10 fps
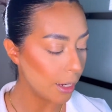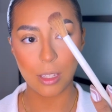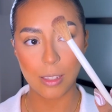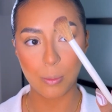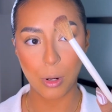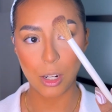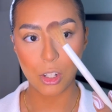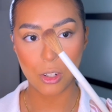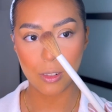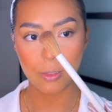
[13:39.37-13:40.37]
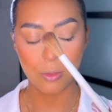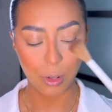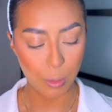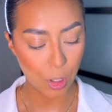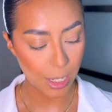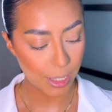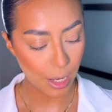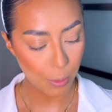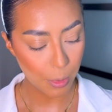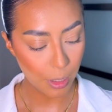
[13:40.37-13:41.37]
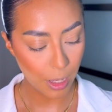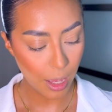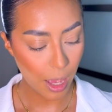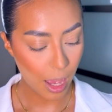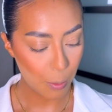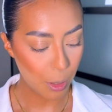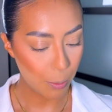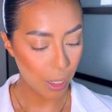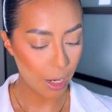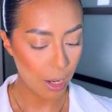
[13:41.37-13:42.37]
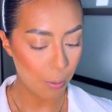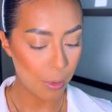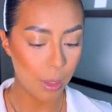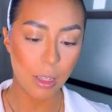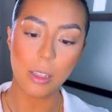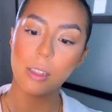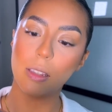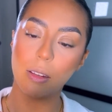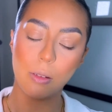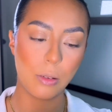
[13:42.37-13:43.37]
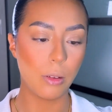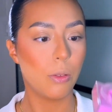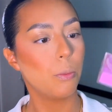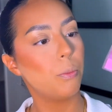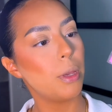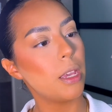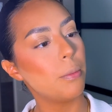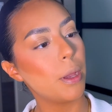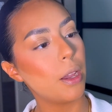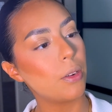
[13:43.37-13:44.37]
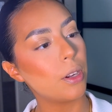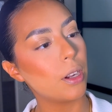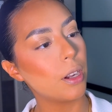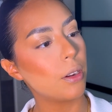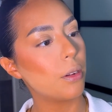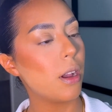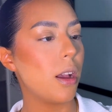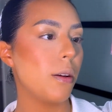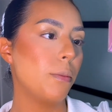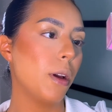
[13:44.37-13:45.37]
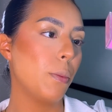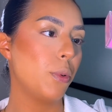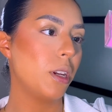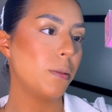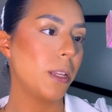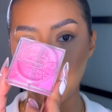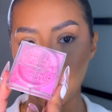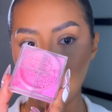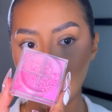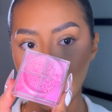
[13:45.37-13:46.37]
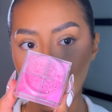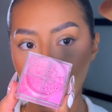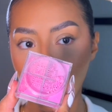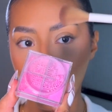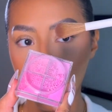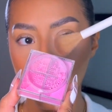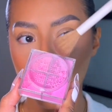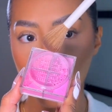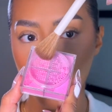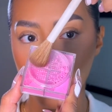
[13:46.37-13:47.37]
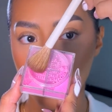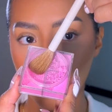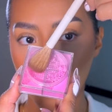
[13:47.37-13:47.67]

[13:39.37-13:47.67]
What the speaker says: This brush from Jessup, I'm gonna pick up this pink powder Prisme Libre blush that I